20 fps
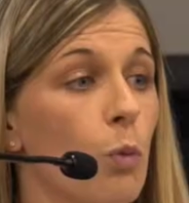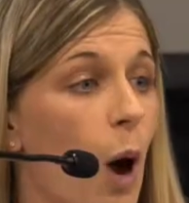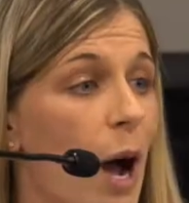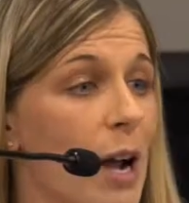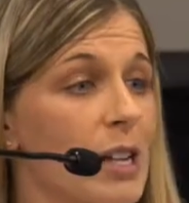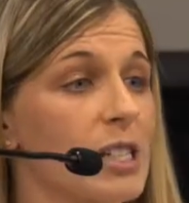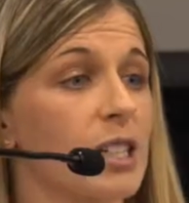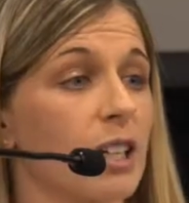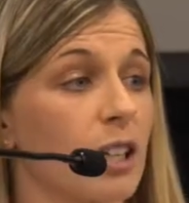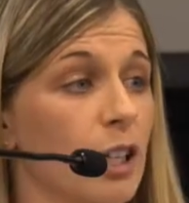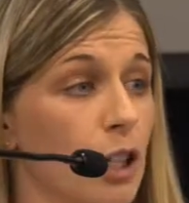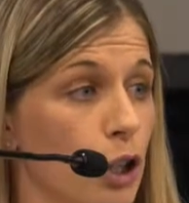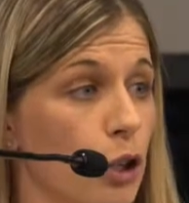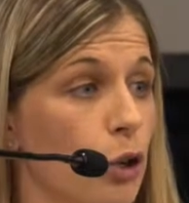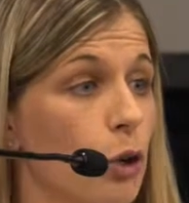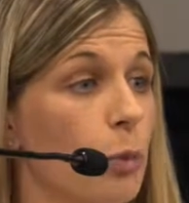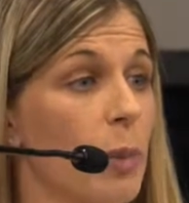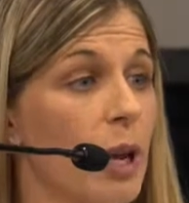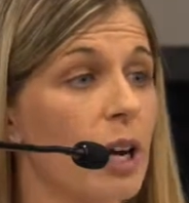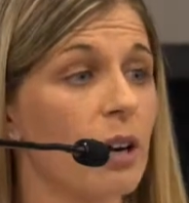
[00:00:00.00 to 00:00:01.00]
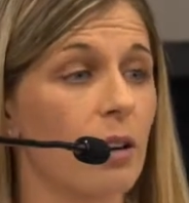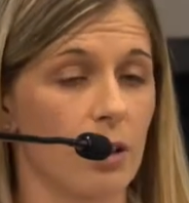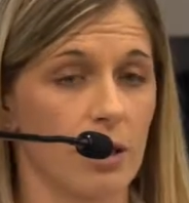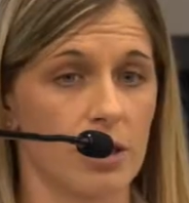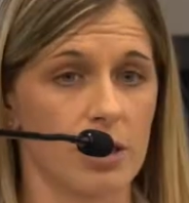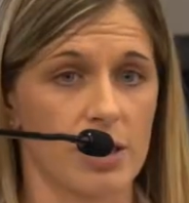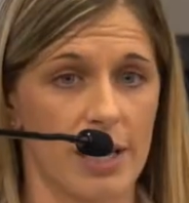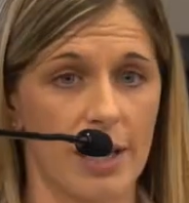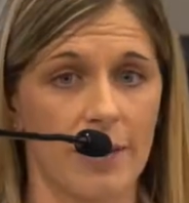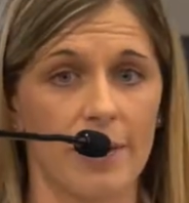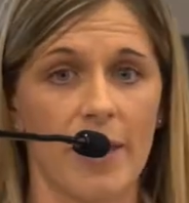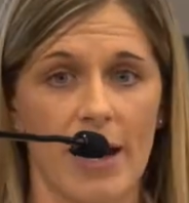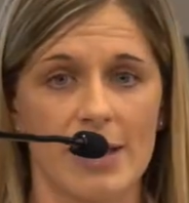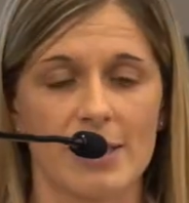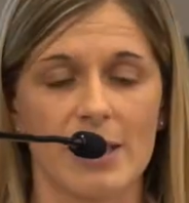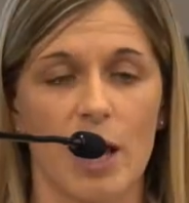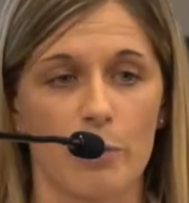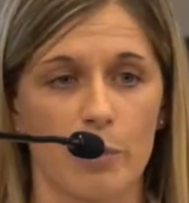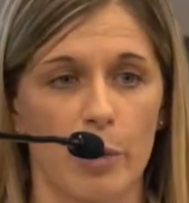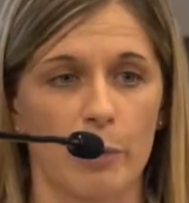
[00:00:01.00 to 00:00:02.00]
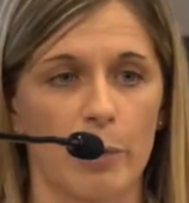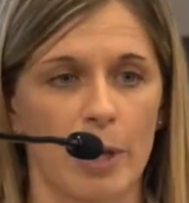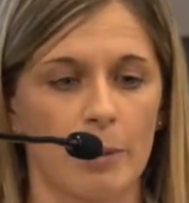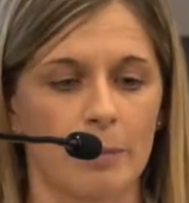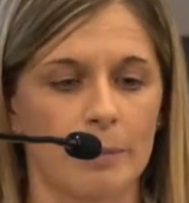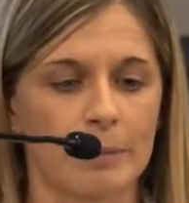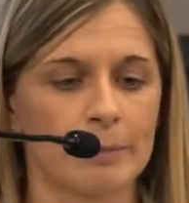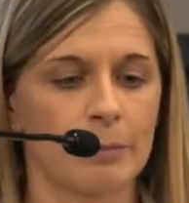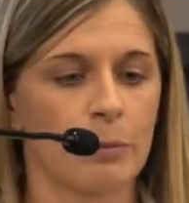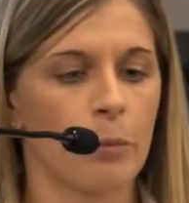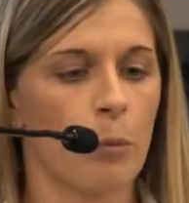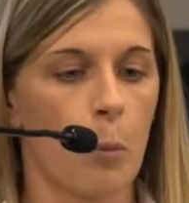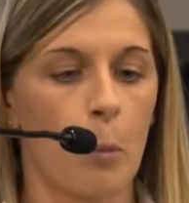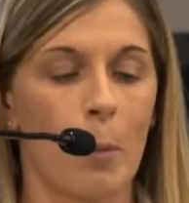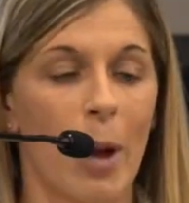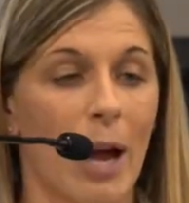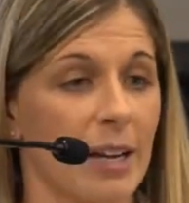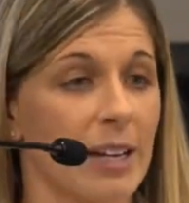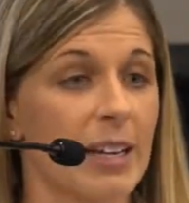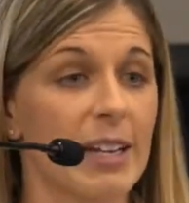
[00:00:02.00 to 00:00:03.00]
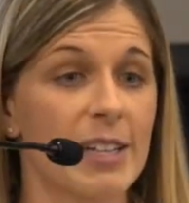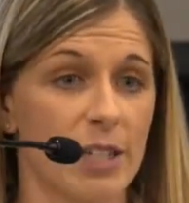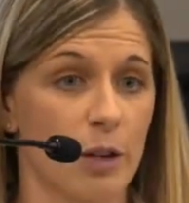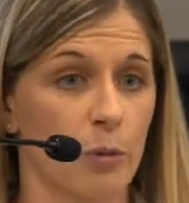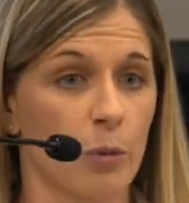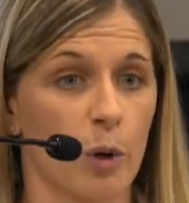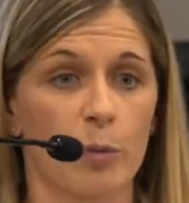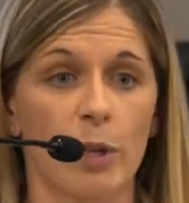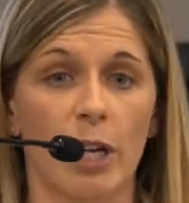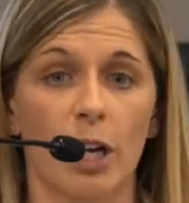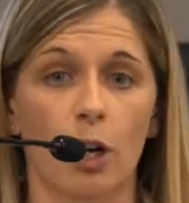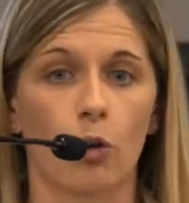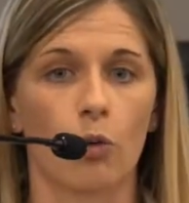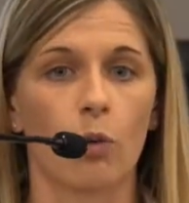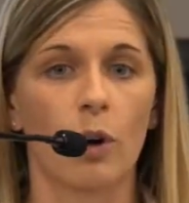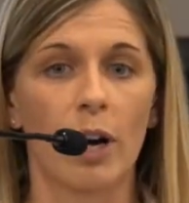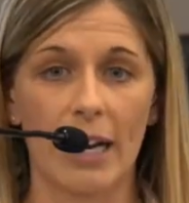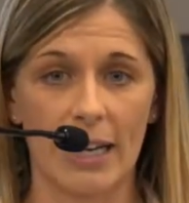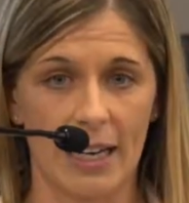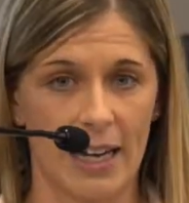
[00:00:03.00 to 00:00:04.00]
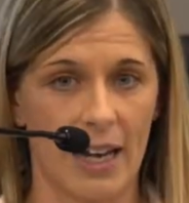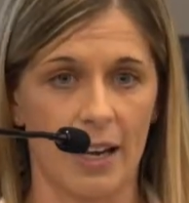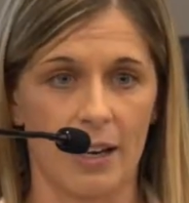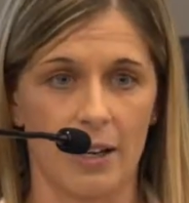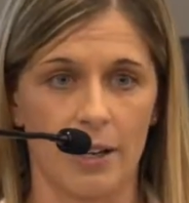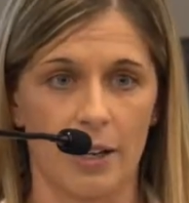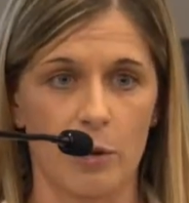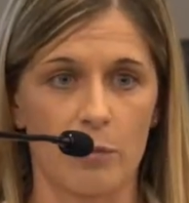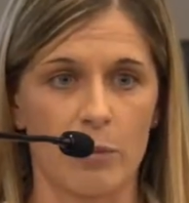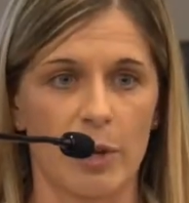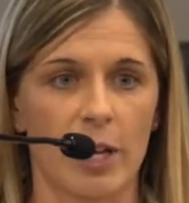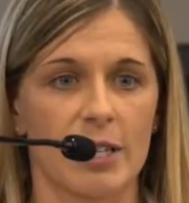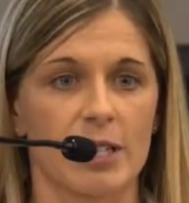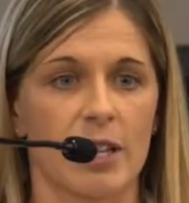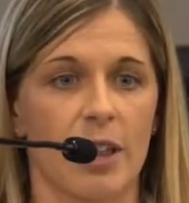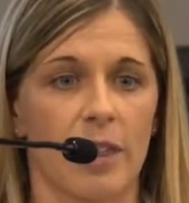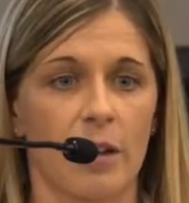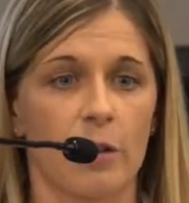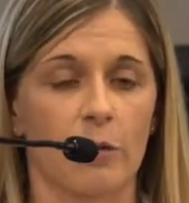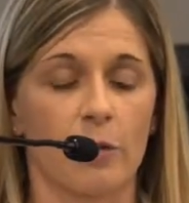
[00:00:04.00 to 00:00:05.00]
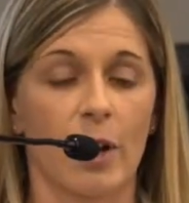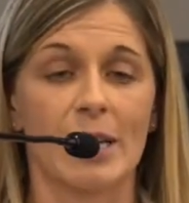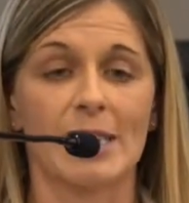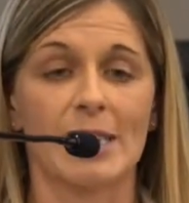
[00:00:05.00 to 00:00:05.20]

we want to include minerals in that supplement magnesium would be a great candidate because of the